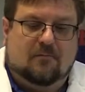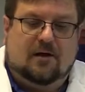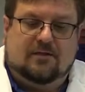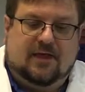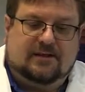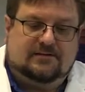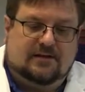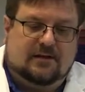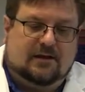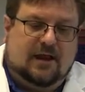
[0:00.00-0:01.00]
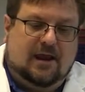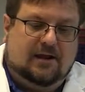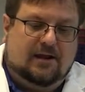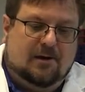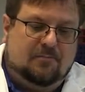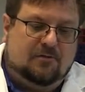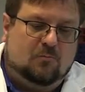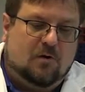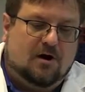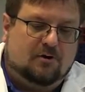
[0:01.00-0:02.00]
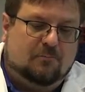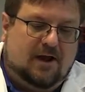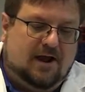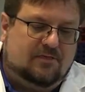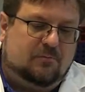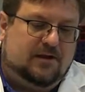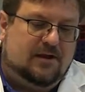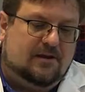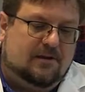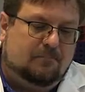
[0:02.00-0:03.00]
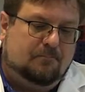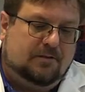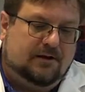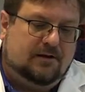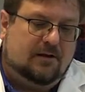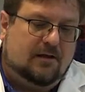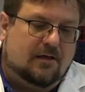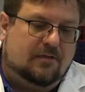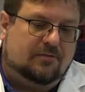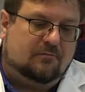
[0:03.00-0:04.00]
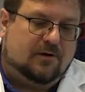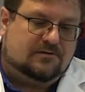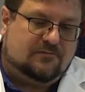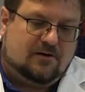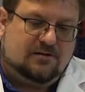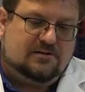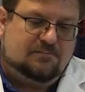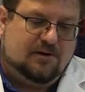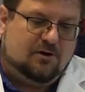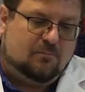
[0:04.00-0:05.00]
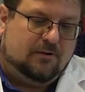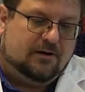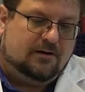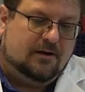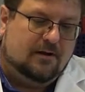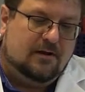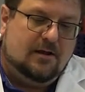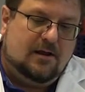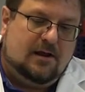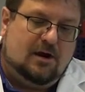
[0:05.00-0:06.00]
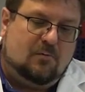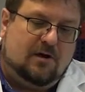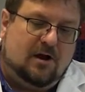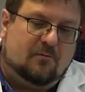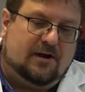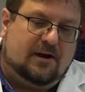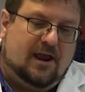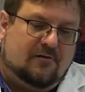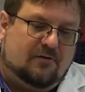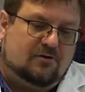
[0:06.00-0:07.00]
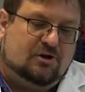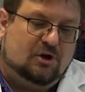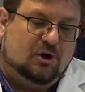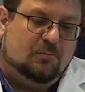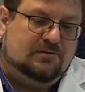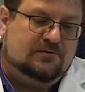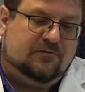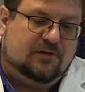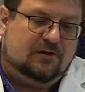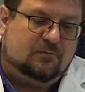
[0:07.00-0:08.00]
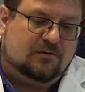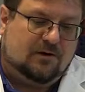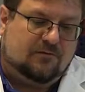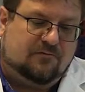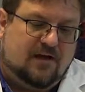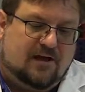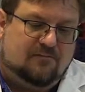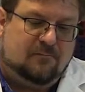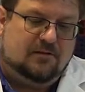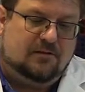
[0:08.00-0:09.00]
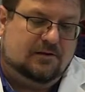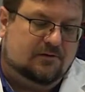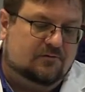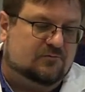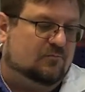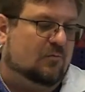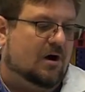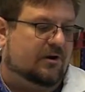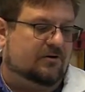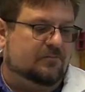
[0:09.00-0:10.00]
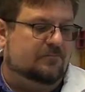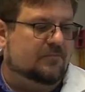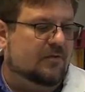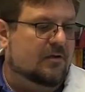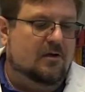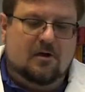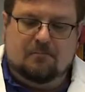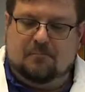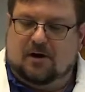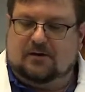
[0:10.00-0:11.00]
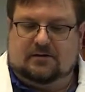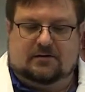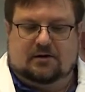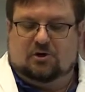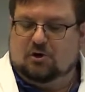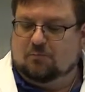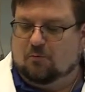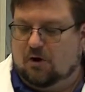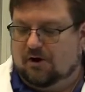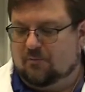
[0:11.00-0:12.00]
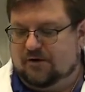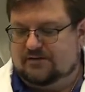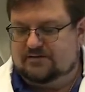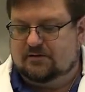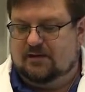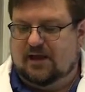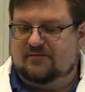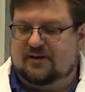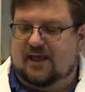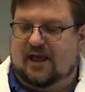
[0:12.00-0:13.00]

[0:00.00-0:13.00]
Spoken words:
while that's heating up in the water bath, we can complete the rest of our experiment. Here we already have our tubes filled with our 5 milliliters of water. But to tube 1, we still have to